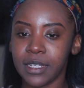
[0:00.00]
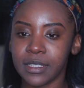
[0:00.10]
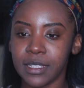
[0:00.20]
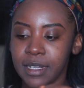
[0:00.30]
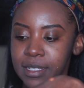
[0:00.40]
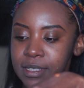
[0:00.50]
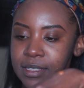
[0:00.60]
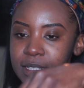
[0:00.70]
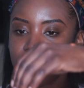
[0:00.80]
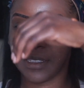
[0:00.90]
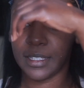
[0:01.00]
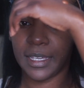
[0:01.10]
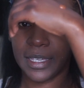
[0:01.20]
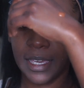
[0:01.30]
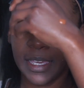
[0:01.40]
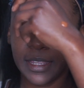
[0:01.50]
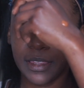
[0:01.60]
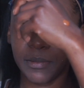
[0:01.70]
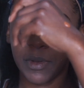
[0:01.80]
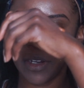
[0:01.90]
doesn't necessarily like hit
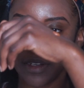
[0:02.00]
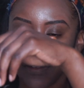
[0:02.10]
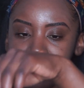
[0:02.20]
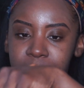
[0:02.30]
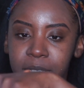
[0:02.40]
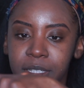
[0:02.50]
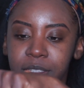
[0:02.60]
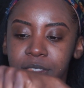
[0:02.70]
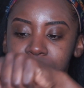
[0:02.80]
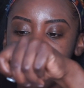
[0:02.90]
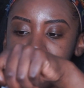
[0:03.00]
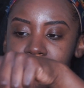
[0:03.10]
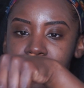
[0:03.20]
the mark for me. So I go